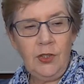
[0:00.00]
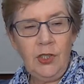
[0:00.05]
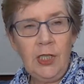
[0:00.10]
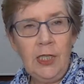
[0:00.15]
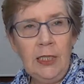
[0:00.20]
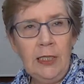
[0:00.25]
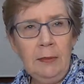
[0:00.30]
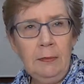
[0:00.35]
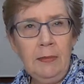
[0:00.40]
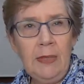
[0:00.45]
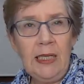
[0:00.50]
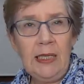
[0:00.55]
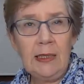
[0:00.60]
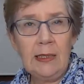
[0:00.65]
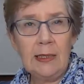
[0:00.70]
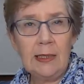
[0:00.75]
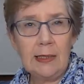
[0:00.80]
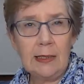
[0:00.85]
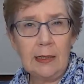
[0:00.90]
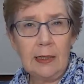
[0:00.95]
Chicken and
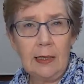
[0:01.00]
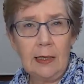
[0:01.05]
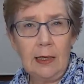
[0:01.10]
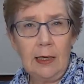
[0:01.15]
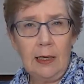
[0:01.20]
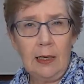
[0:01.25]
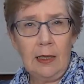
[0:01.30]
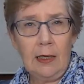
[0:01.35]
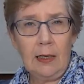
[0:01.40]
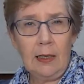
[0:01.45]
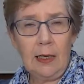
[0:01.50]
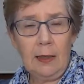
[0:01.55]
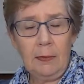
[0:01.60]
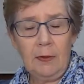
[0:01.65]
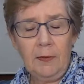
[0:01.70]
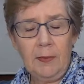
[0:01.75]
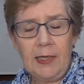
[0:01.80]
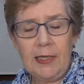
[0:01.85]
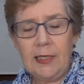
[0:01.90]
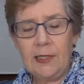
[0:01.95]
mince a
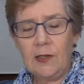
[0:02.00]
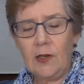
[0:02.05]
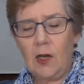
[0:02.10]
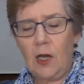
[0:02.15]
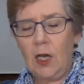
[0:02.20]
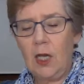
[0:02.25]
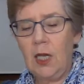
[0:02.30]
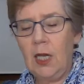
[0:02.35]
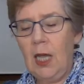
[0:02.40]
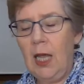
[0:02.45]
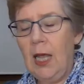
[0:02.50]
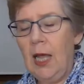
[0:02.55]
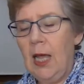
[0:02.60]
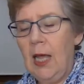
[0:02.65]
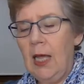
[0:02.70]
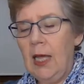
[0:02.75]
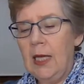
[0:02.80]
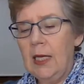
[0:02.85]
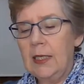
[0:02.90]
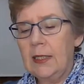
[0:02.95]
couple of months ago.
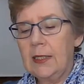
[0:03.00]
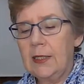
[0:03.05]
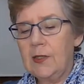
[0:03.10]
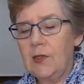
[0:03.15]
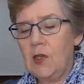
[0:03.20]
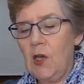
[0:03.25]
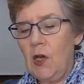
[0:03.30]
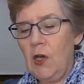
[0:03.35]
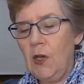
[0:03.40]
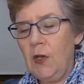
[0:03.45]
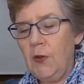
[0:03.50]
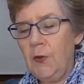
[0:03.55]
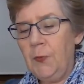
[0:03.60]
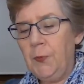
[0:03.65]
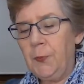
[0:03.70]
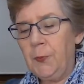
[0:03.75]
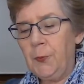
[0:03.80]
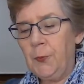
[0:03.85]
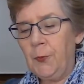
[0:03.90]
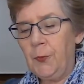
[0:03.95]

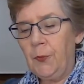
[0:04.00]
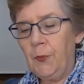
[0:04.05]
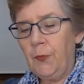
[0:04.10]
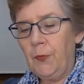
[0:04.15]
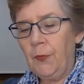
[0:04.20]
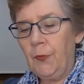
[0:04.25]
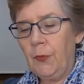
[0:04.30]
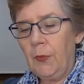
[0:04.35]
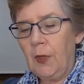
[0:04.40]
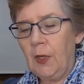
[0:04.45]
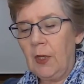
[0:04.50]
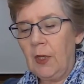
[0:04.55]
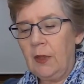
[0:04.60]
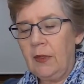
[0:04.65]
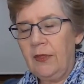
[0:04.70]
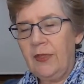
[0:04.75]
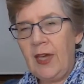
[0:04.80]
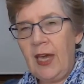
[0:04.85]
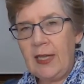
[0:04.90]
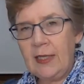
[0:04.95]
So
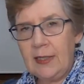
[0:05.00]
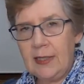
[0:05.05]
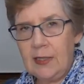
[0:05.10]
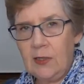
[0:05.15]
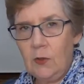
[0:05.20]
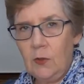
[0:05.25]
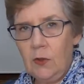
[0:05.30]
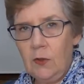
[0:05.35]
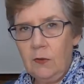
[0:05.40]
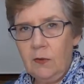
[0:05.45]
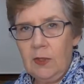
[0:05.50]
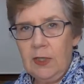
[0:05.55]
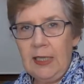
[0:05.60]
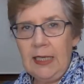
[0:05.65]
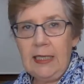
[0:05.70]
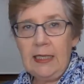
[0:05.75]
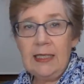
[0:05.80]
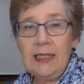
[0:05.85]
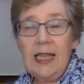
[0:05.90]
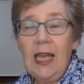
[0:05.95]
that sort of
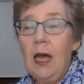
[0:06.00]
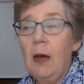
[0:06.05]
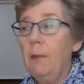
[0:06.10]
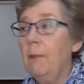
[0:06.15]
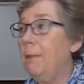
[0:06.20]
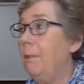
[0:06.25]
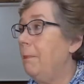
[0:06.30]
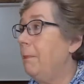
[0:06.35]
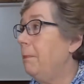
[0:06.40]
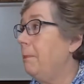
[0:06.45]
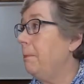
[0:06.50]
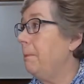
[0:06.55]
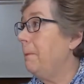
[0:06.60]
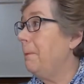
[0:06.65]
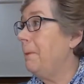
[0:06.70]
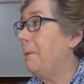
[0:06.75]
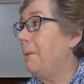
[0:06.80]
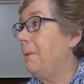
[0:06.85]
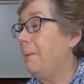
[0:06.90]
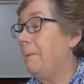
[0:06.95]
cleaned us out.
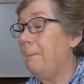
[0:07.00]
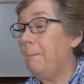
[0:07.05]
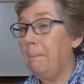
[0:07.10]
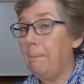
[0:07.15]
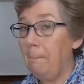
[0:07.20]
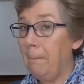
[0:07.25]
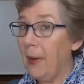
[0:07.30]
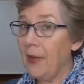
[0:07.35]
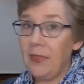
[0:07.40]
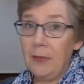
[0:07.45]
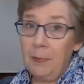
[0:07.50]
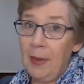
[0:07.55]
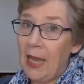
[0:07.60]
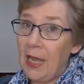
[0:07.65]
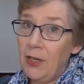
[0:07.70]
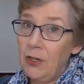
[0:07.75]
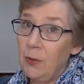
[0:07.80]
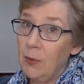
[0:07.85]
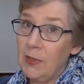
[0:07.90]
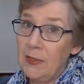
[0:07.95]
But the
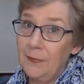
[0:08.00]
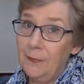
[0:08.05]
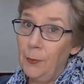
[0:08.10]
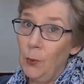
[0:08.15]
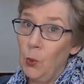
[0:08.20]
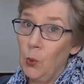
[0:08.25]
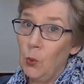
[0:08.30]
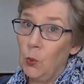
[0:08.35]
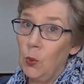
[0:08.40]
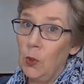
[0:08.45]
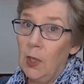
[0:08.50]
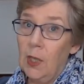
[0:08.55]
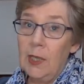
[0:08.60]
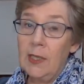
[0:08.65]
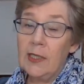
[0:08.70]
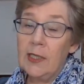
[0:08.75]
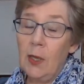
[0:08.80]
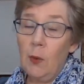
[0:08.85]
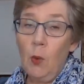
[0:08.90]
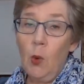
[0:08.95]
pantry was full.
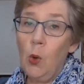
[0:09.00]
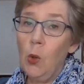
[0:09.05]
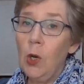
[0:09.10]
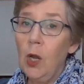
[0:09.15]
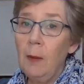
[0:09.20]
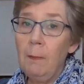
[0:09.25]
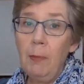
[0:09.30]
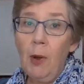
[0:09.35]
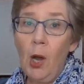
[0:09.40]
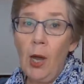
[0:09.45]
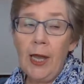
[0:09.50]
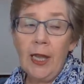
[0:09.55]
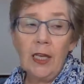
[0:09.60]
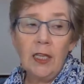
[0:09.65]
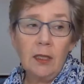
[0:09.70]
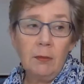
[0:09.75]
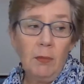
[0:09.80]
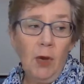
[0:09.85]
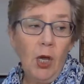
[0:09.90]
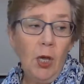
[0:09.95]
So all I'm
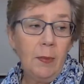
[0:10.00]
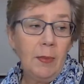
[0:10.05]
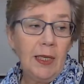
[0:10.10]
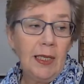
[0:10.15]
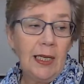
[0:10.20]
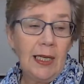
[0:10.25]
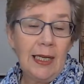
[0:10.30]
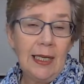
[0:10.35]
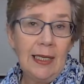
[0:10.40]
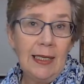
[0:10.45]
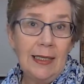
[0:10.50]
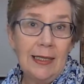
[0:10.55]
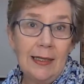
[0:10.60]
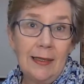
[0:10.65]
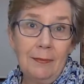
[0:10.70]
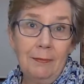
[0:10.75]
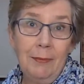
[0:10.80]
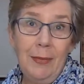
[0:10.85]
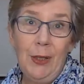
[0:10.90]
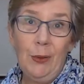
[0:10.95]
buying at the moment
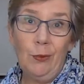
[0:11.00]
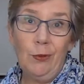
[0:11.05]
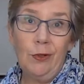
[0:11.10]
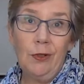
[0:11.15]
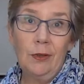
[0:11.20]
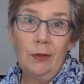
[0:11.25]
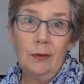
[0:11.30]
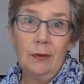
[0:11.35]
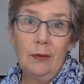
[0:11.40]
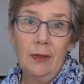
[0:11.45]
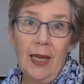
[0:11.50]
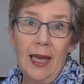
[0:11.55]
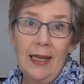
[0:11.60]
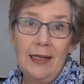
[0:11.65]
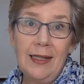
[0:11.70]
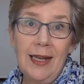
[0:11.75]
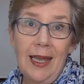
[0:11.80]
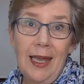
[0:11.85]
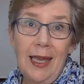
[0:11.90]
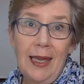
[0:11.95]
is milk
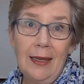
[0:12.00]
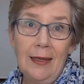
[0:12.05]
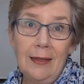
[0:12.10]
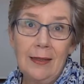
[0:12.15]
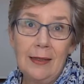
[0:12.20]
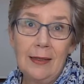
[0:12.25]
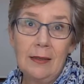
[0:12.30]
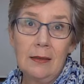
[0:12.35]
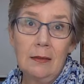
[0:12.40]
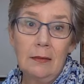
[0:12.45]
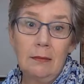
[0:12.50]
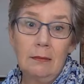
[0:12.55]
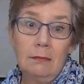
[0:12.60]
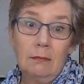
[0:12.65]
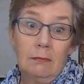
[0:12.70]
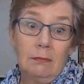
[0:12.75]
and eggs.